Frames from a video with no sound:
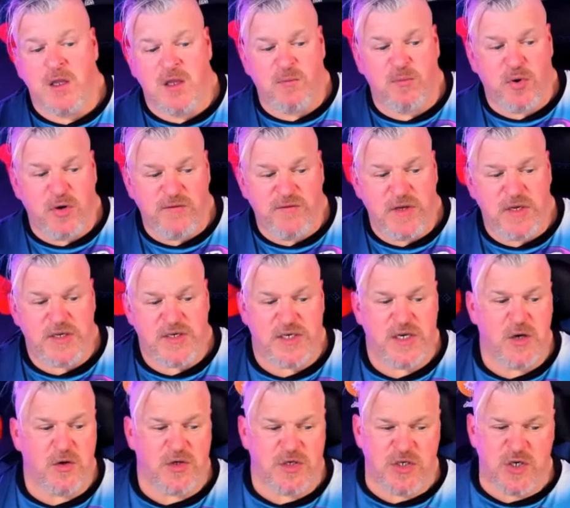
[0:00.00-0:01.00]
the previous
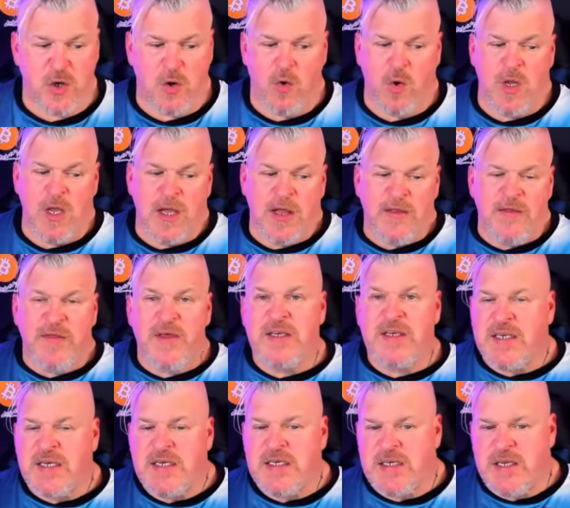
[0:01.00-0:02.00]
year. So
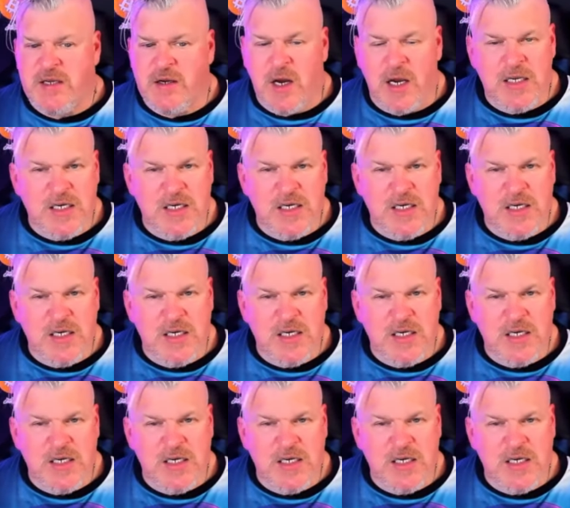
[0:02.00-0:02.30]
this is